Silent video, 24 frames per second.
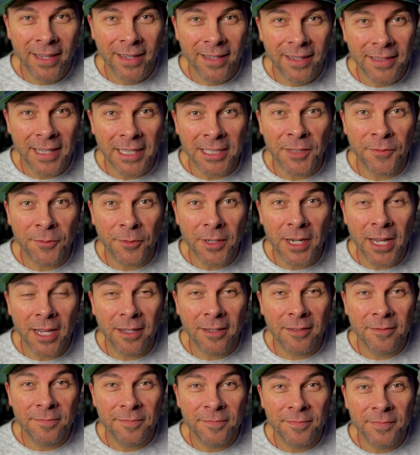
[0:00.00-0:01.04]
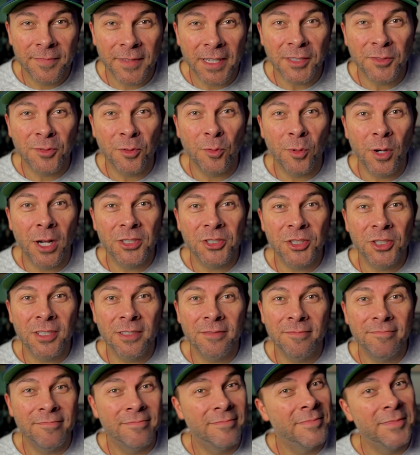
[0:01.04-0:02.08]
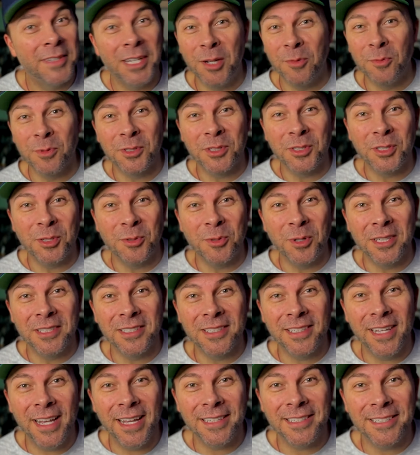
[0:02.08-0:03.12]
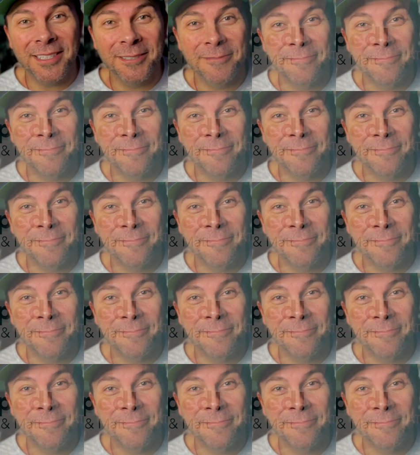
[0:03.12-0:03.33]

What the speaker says: That's it for now. Thanks for watching, and we'll see you on set.